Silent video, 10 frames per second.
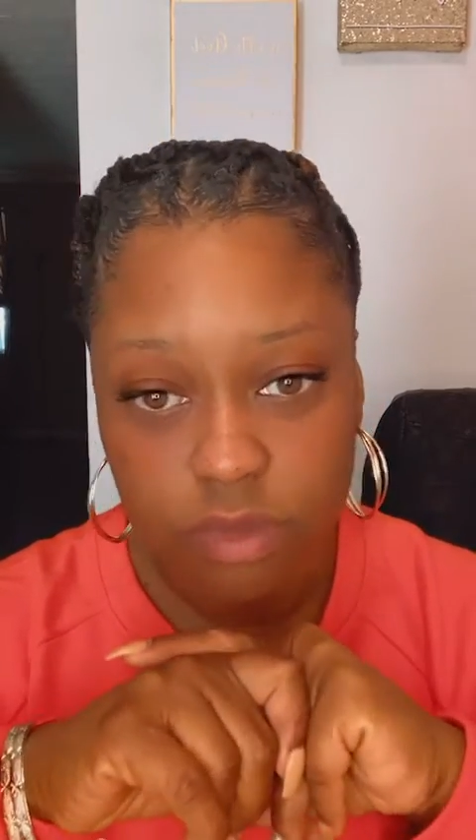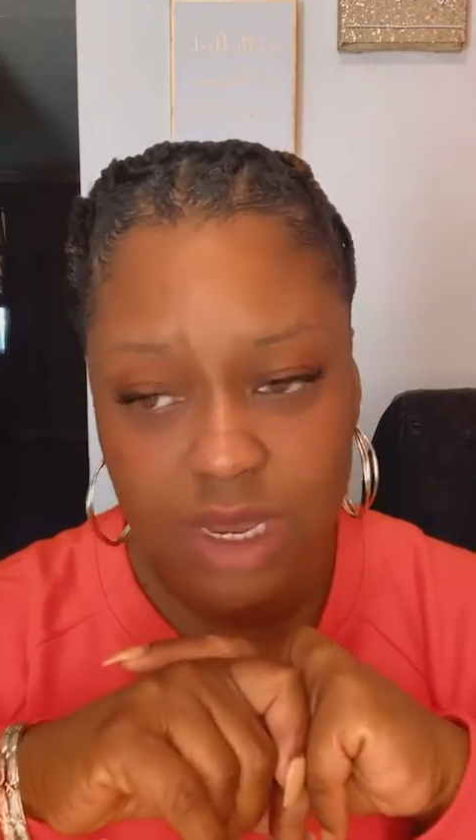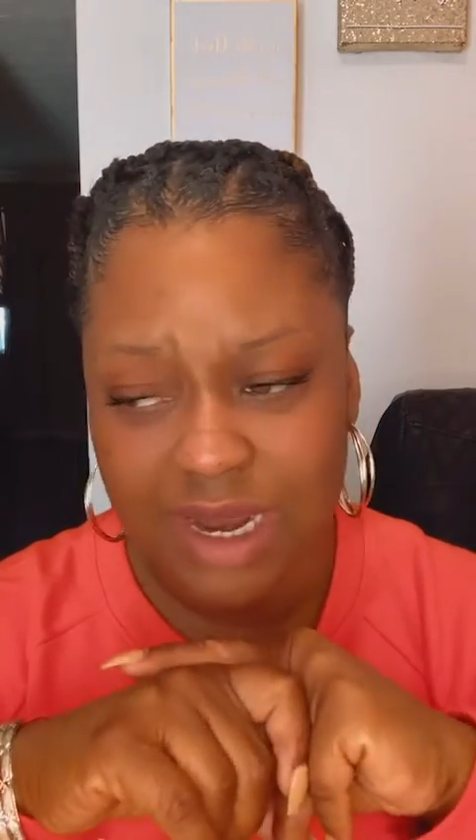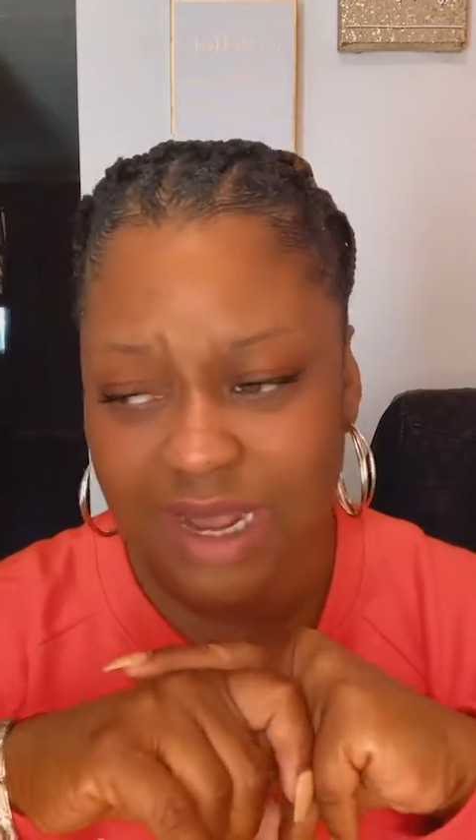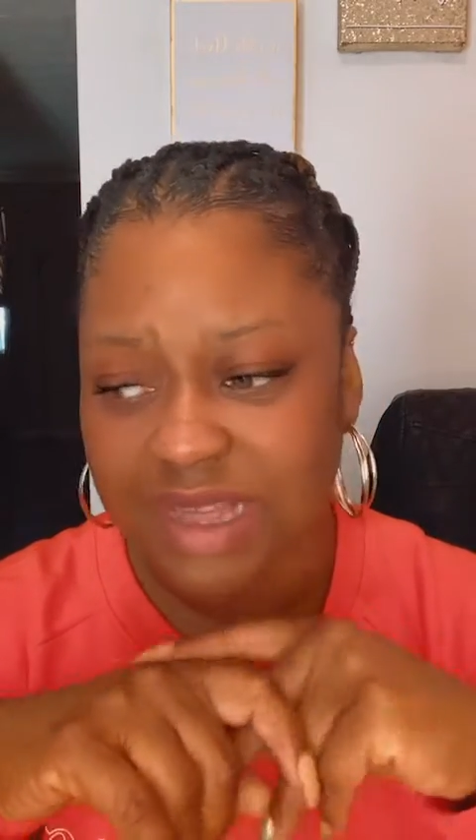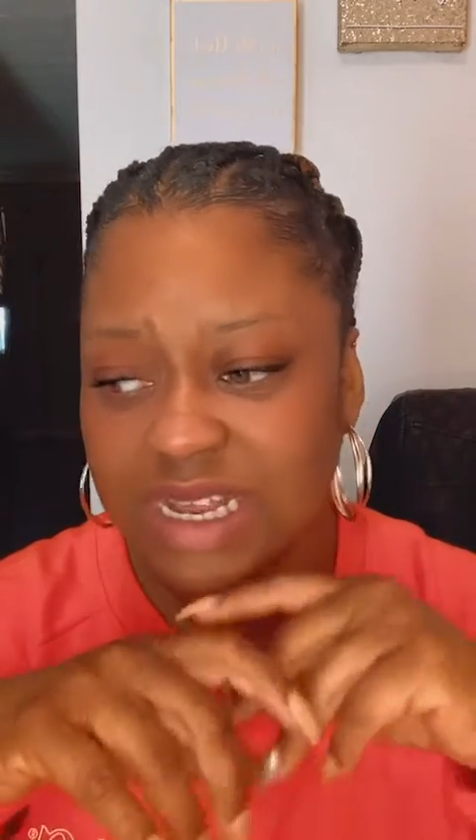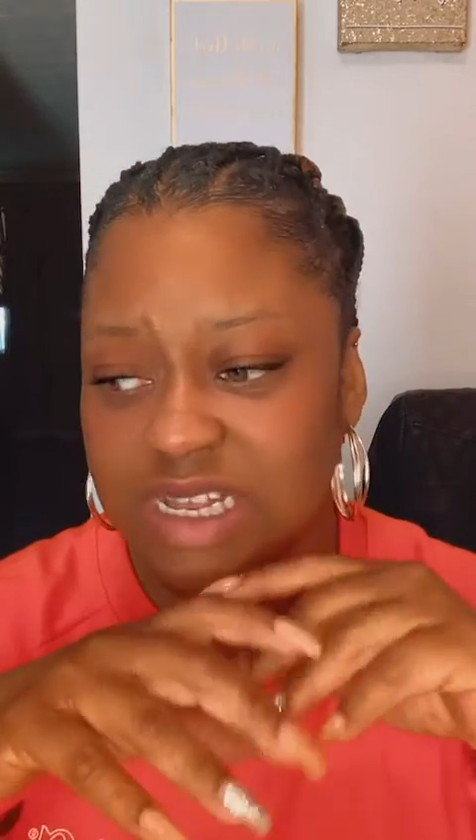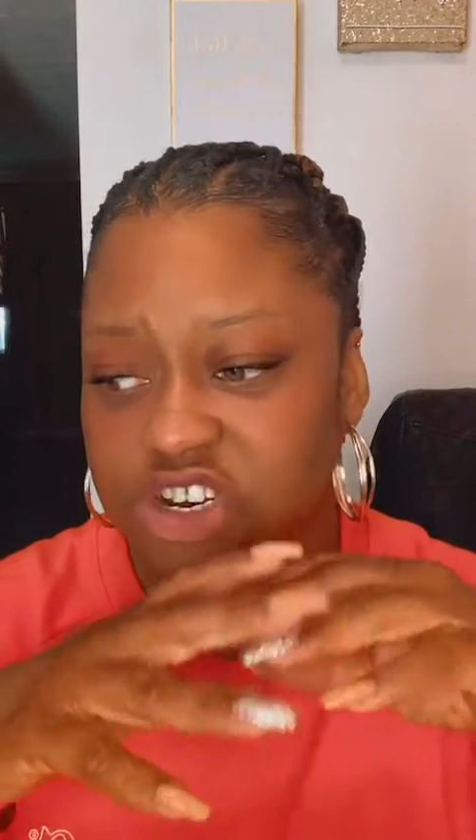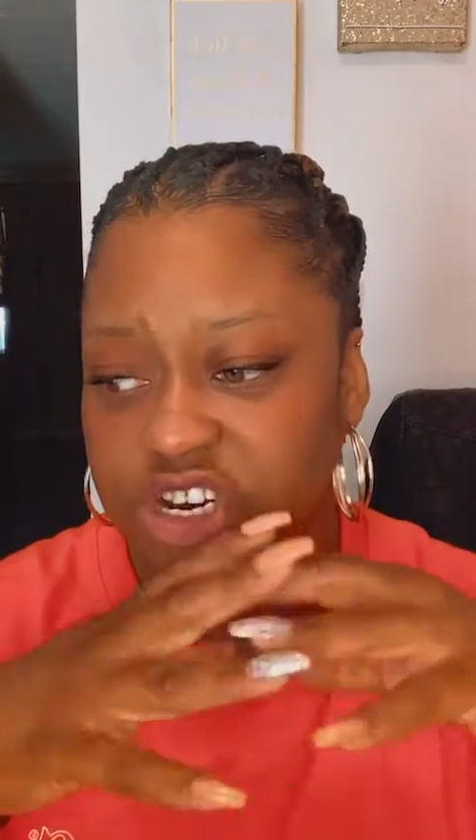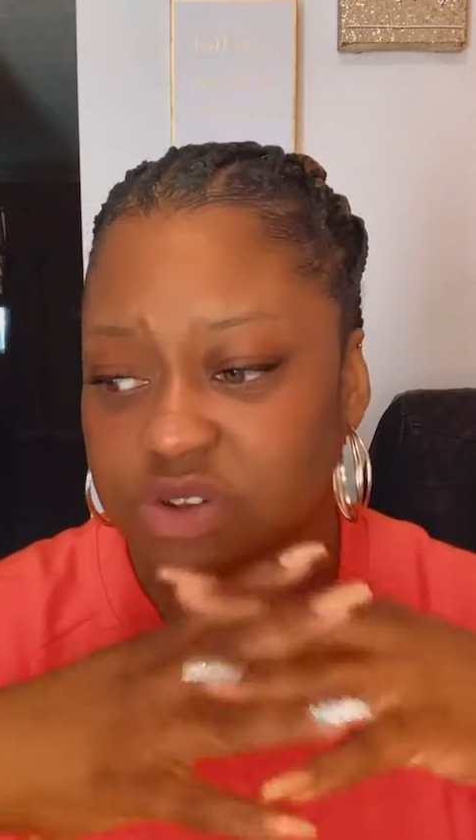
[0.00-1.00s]
And I think the
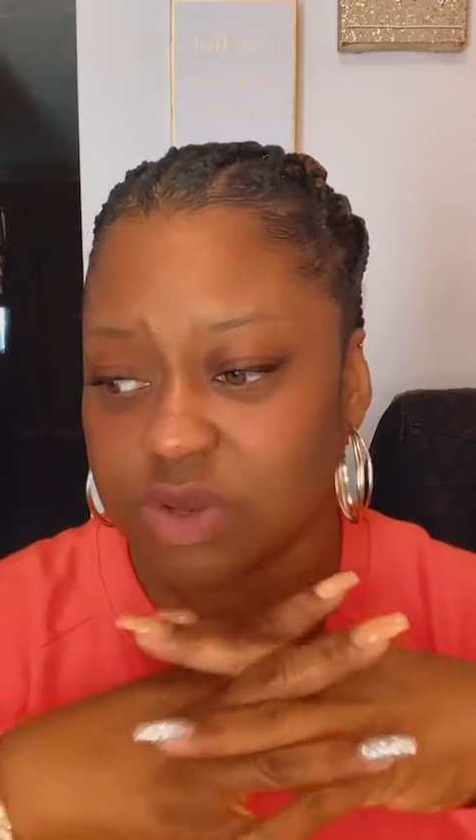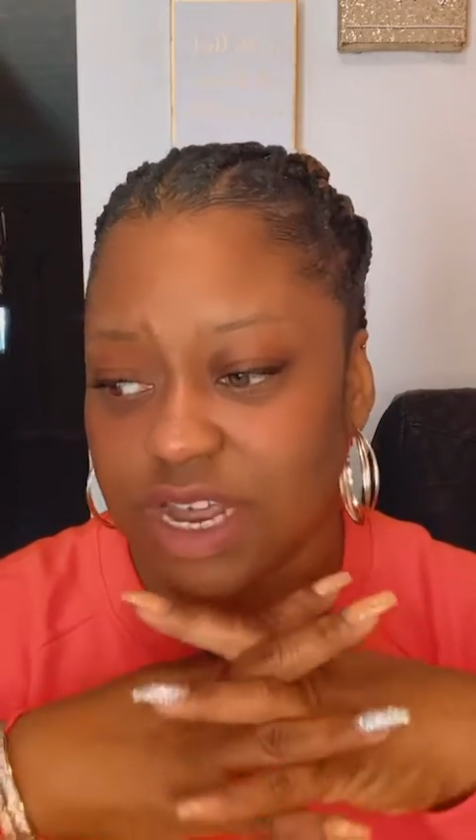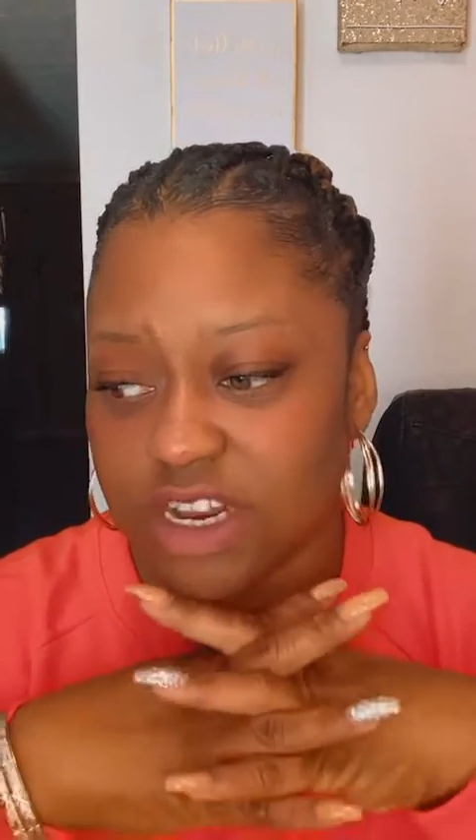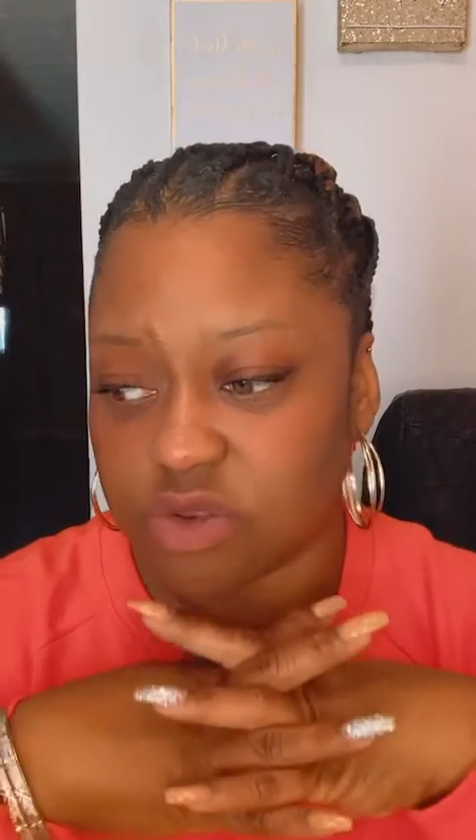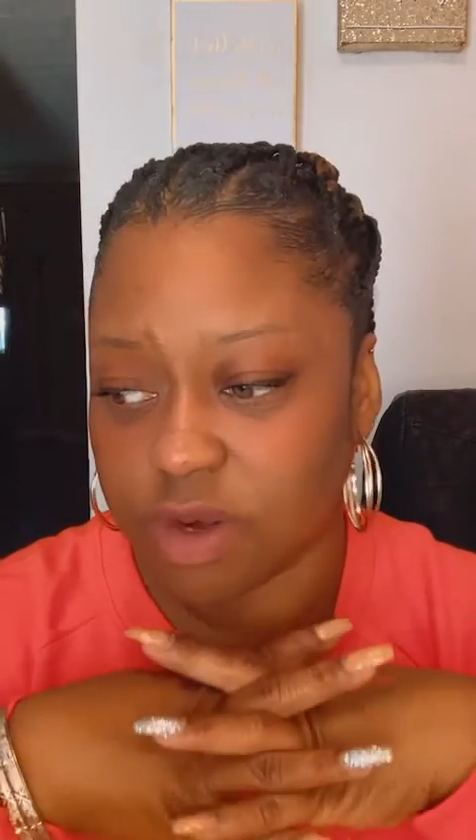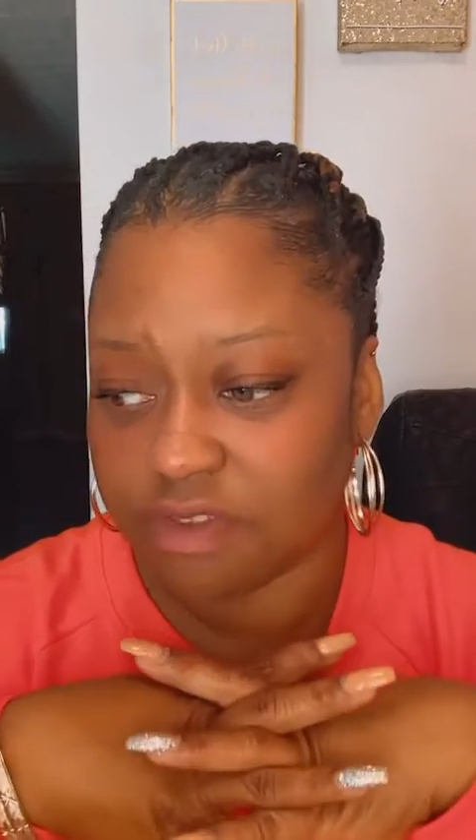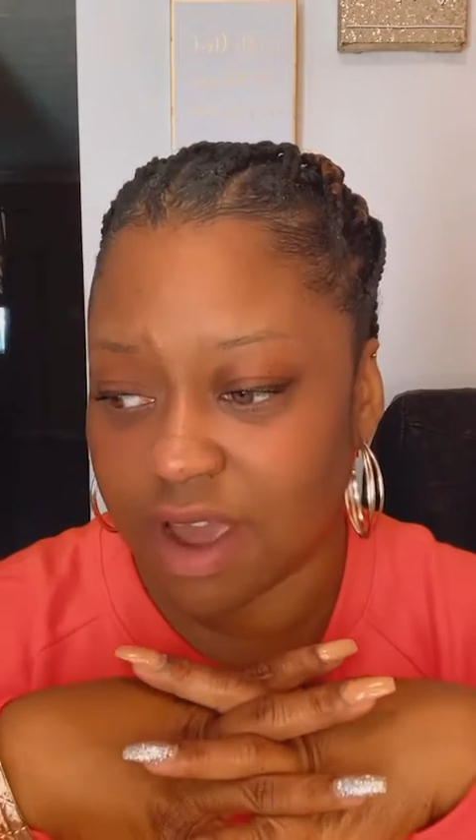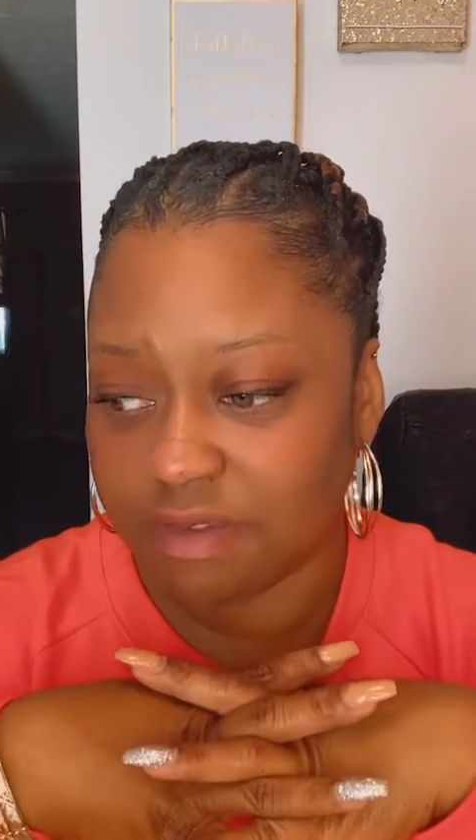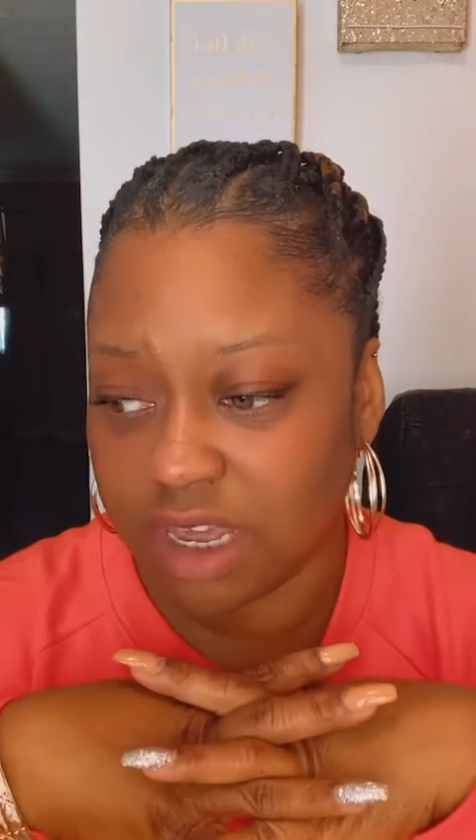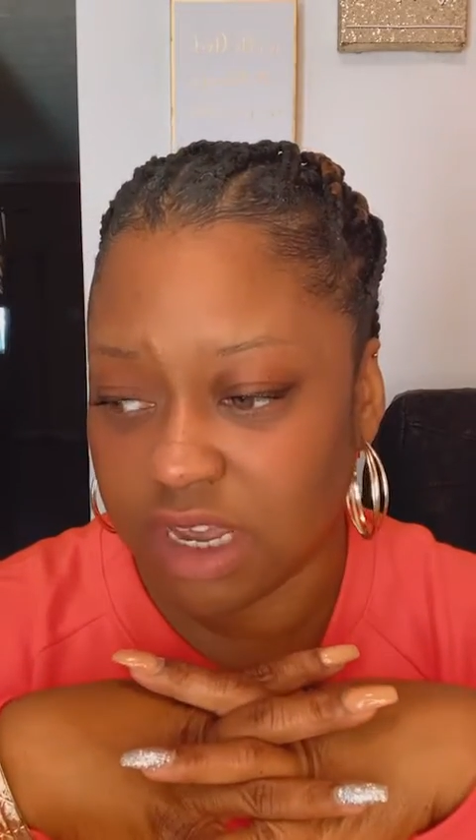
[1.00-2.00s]
chairs was like
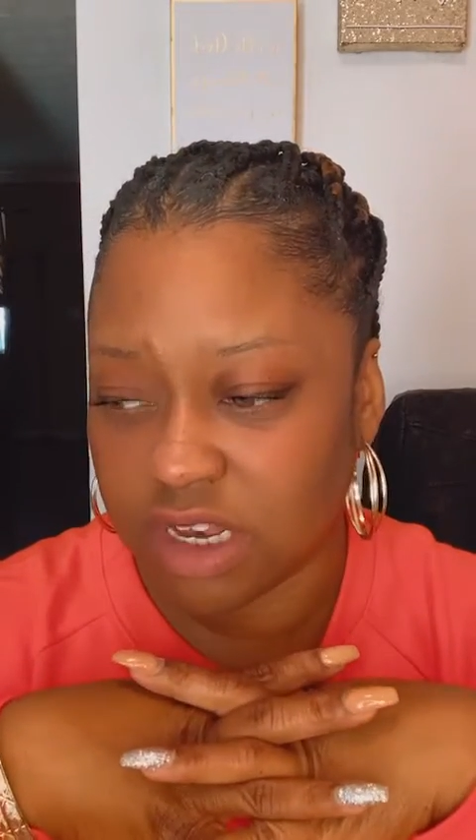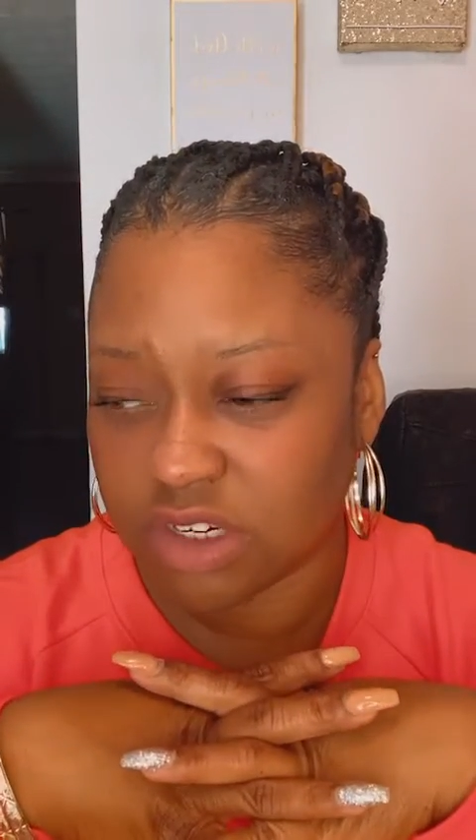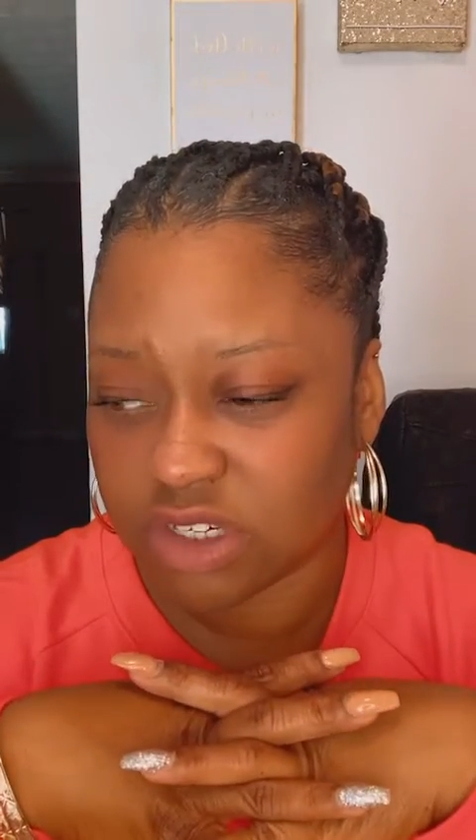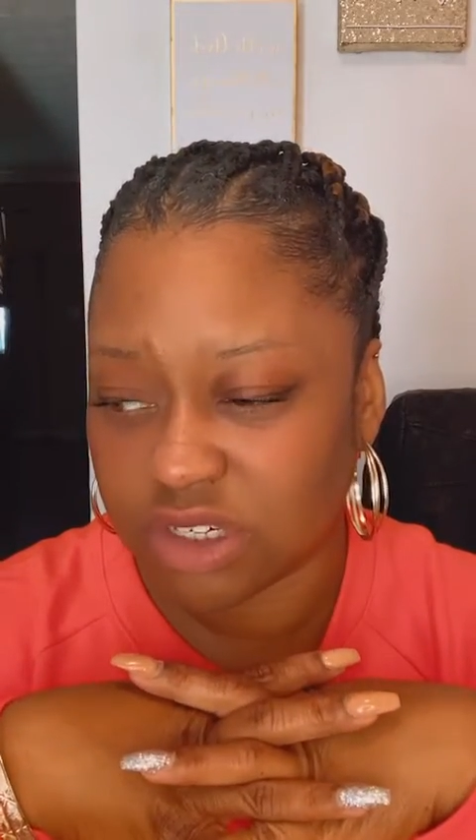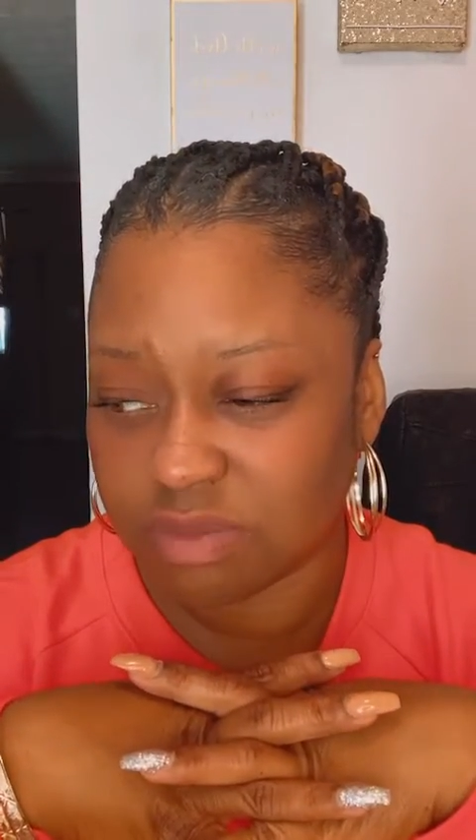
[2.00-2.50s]
$25 each,